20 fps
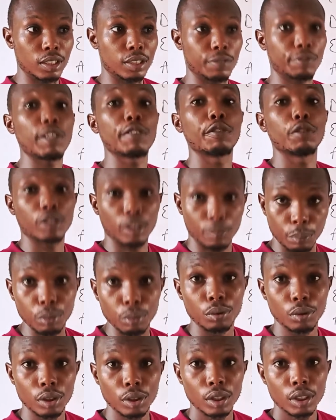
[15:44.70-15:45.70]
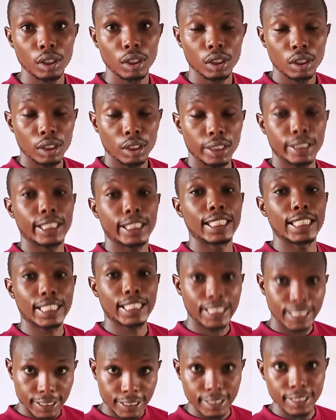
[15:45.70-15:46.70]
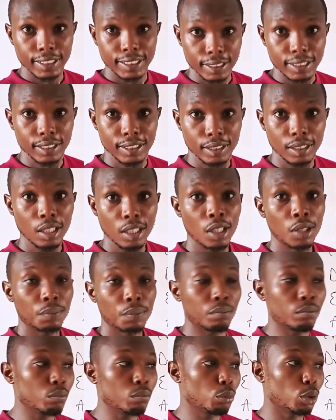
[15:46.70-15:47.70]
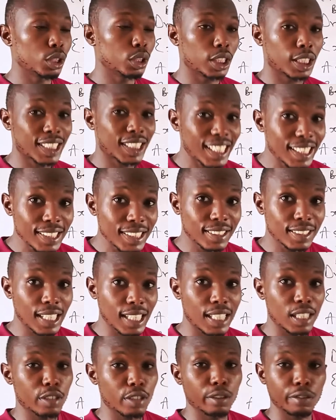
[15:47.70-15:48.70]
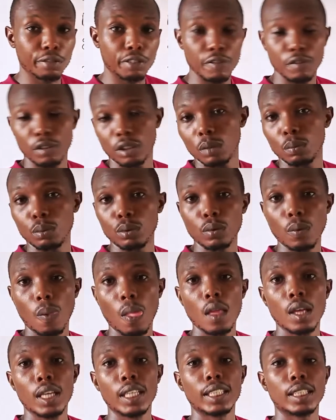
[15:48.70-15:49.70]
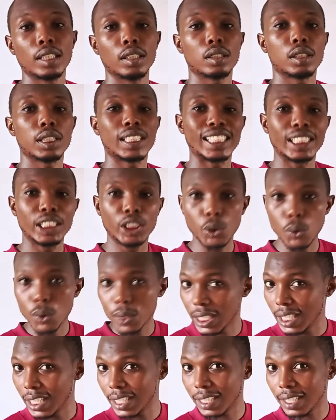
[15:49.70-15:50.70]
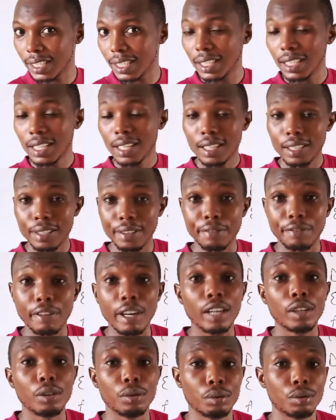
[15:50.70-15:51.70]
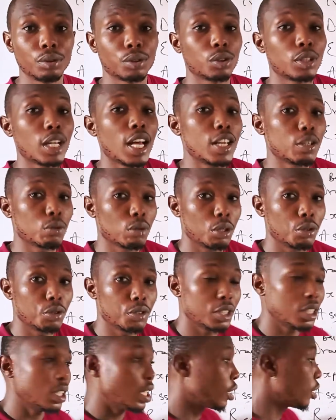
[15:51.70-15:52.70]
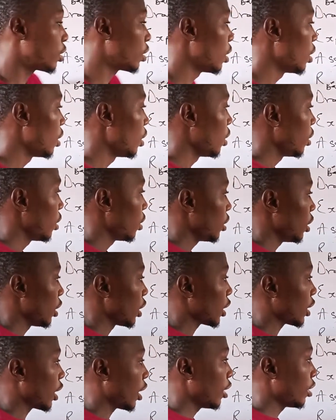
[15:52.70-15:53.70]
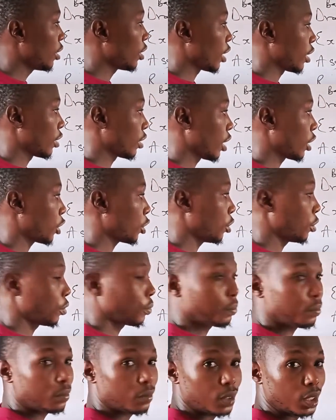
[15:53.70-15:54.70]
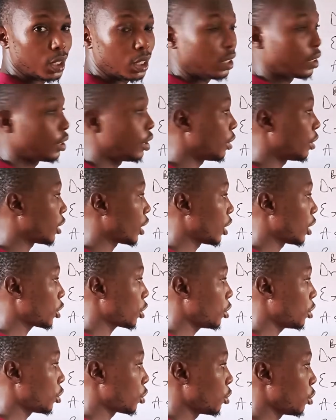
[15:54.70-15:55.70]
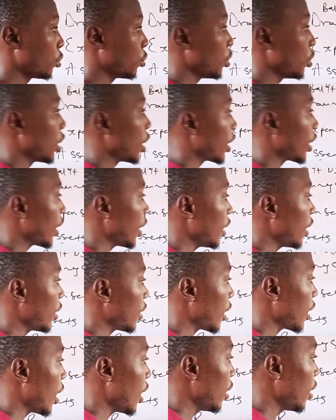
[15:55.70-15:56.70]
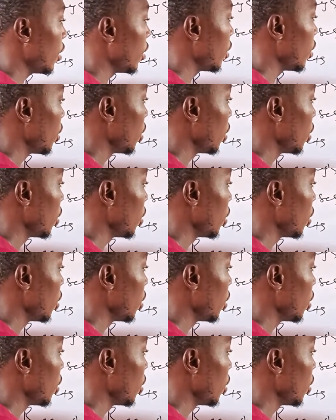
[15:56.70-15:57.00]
favorable. It increases it. But the credit side is unfavorable. It reduces the value. So that is why you see that the credit transaction, the transaction is going to the credit side